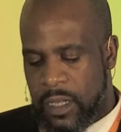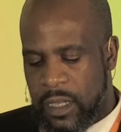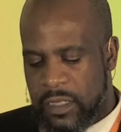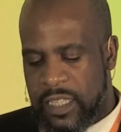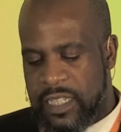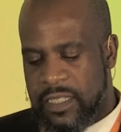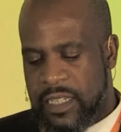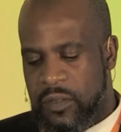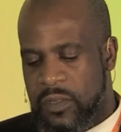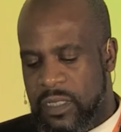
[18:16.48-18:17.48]
So these are
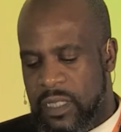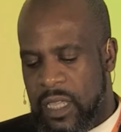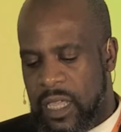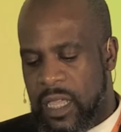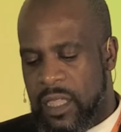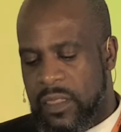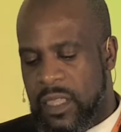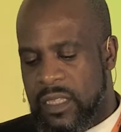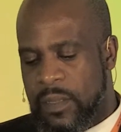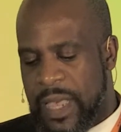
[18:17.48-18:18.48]
skills that
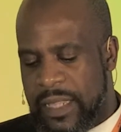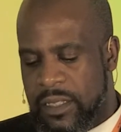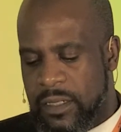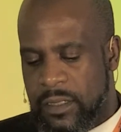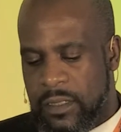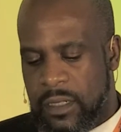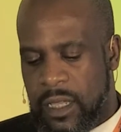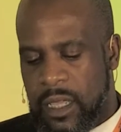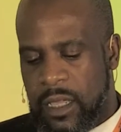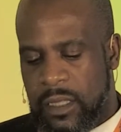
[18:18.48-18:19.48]
are dependent,
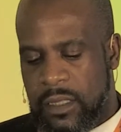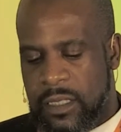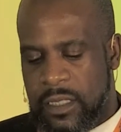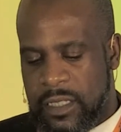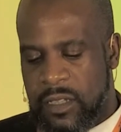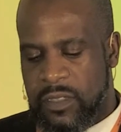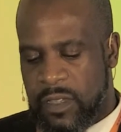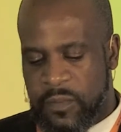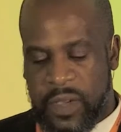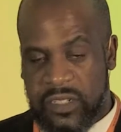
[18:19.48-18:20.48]
the skills
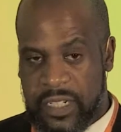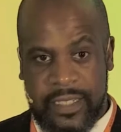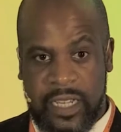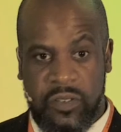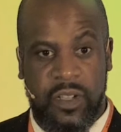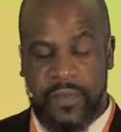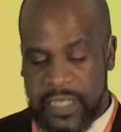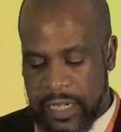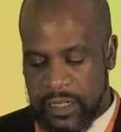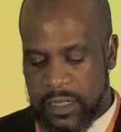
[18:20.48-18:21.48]
of marshalling this national
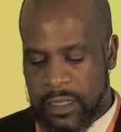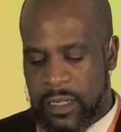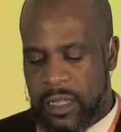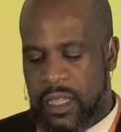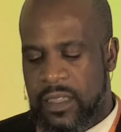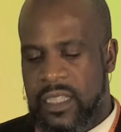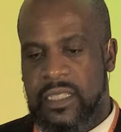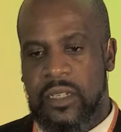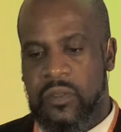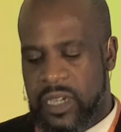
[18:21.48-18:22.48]
conversation, they're
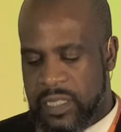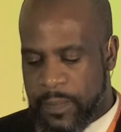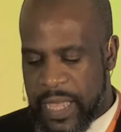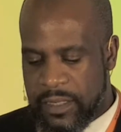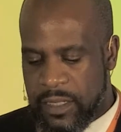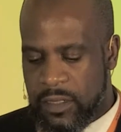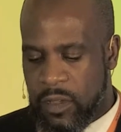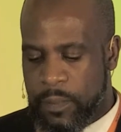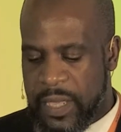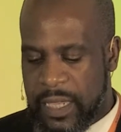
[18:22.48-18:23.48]
skills that are dependent
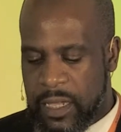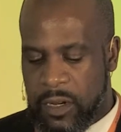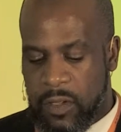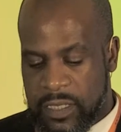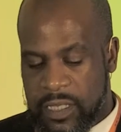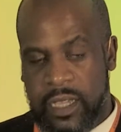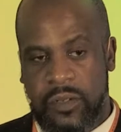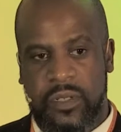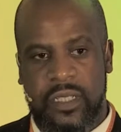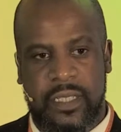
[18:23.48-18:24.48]
on being alongside
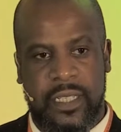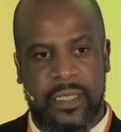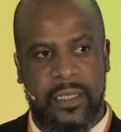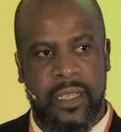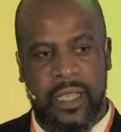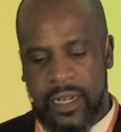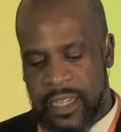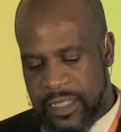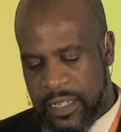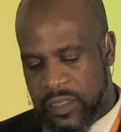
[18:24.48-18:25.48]
audiences,
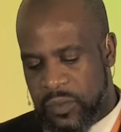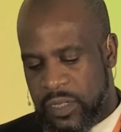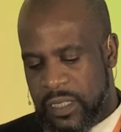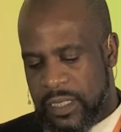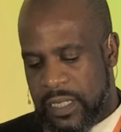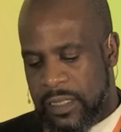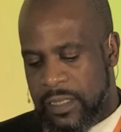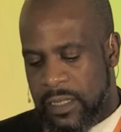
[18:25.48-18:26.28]
listening to audiences,